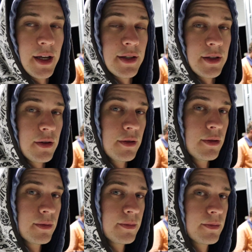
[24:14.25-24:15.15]
ECU
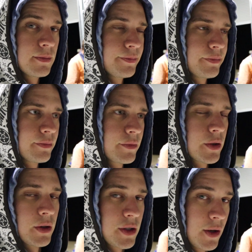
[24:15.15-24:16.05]

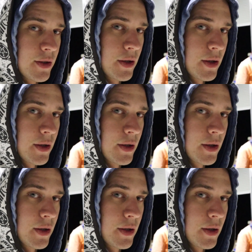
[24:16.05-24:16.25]
sort of turns